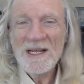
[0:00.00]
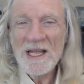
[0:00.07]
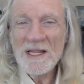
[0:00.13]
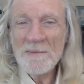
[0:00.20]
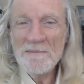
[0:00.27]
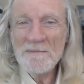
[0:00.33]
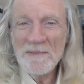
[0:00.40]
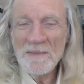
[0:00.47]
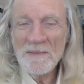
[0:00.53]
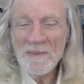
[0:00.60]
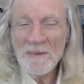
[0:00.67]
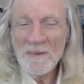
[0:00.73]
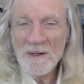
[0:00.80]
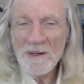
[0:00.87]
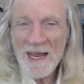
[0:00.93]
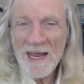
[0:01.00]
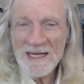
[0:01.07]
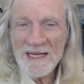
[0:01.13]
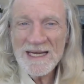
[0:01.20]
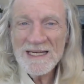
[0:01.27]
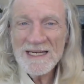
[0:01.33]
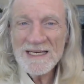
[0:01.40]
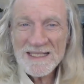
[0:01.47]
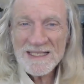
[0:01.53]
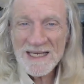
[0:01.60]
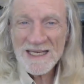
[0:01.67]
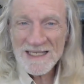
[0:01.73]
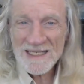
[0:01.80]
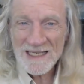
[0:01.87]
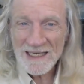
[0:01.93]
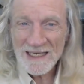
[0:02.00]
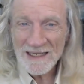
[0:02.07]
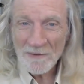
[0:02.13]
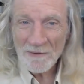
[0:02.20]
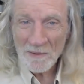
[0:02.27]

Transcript: And the 1860